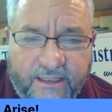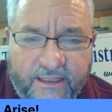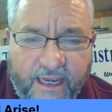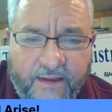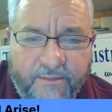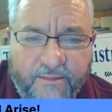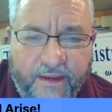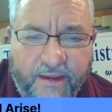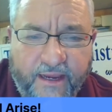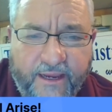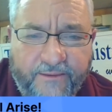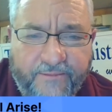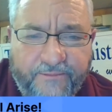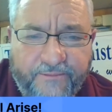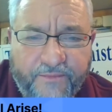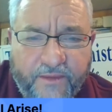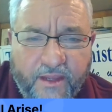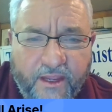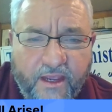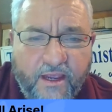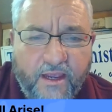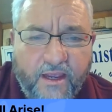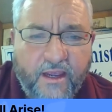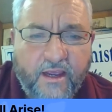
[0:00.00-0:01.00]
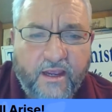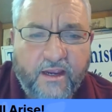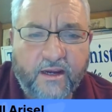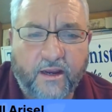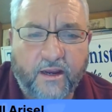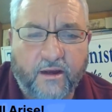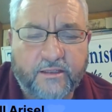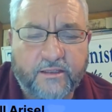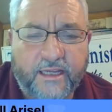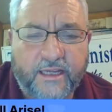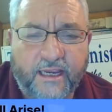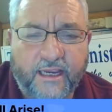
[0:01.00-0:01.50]
Amen.
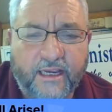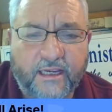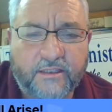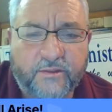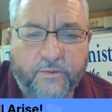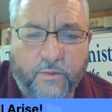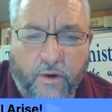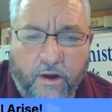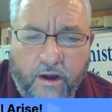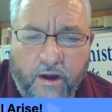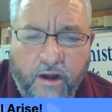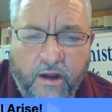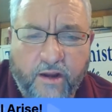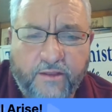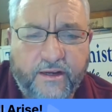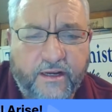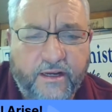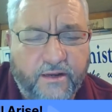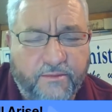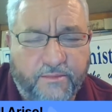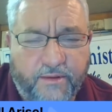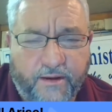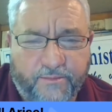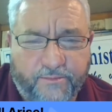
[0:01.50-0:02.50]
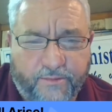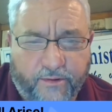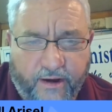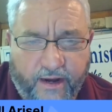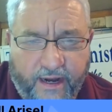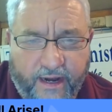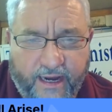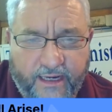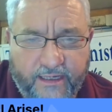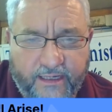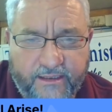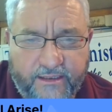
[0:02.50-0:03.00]
Because he is worthy to be
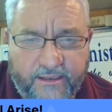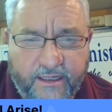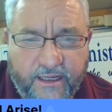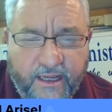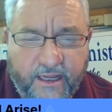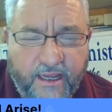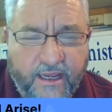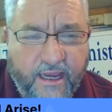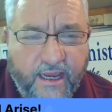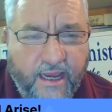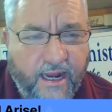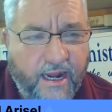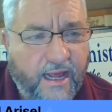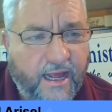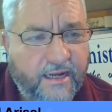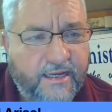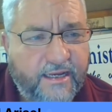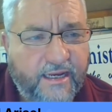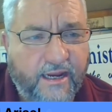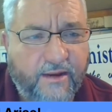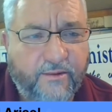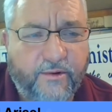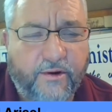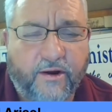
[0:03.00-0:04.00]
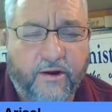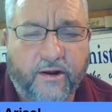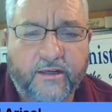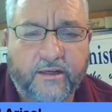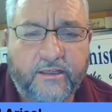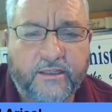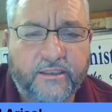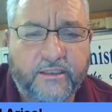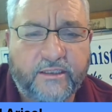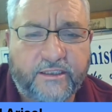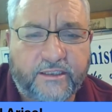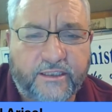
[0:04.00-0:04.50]
praised. And I tell you what, to
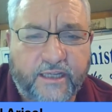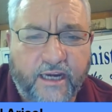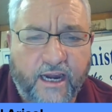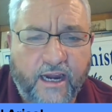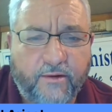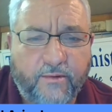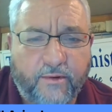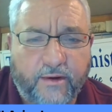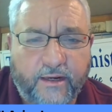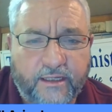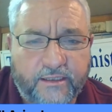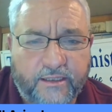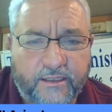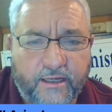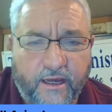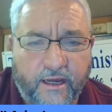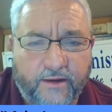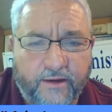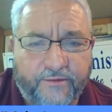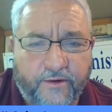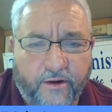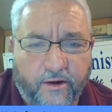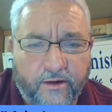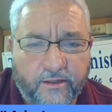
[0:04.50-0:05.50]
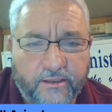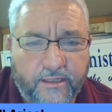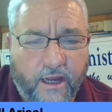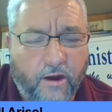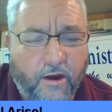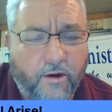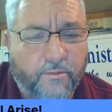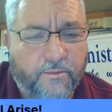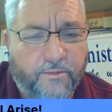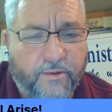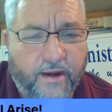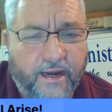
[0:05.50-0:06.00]
just share what he's done for us. I
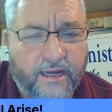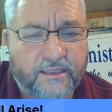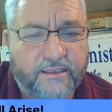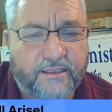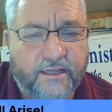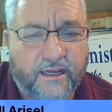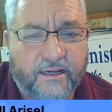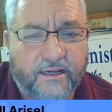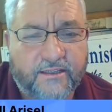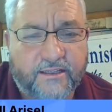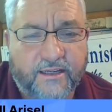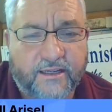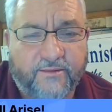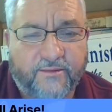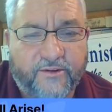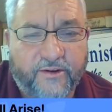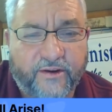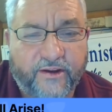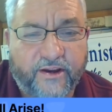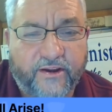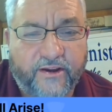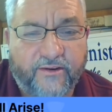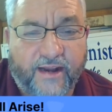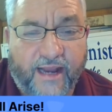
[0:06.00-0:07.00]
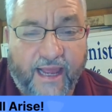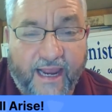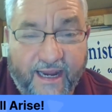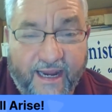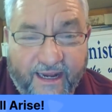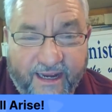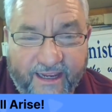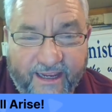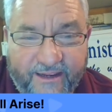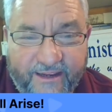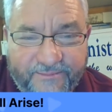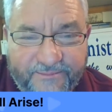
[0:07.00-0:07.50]
hope praise done something for you
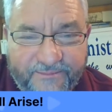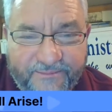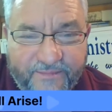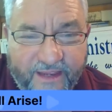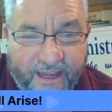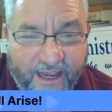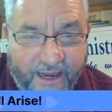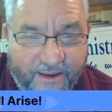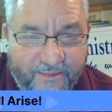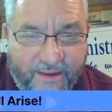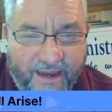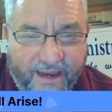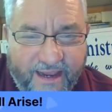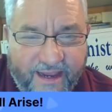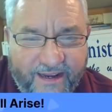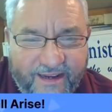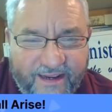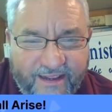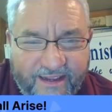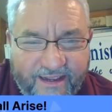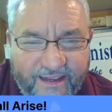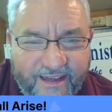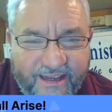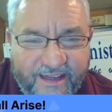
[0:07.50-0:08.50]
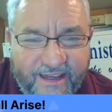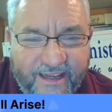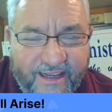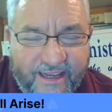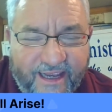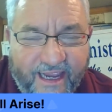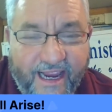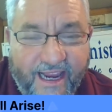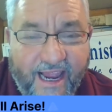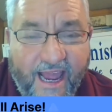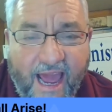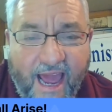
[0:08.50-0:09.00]
lately. Amen.
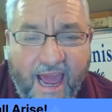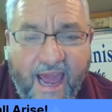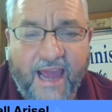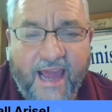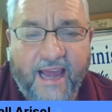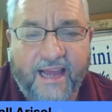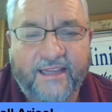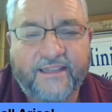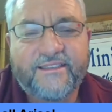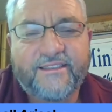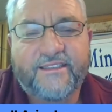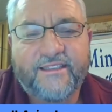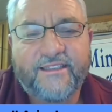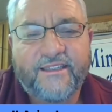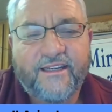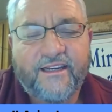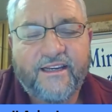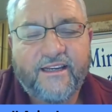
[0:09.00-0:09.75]
He has.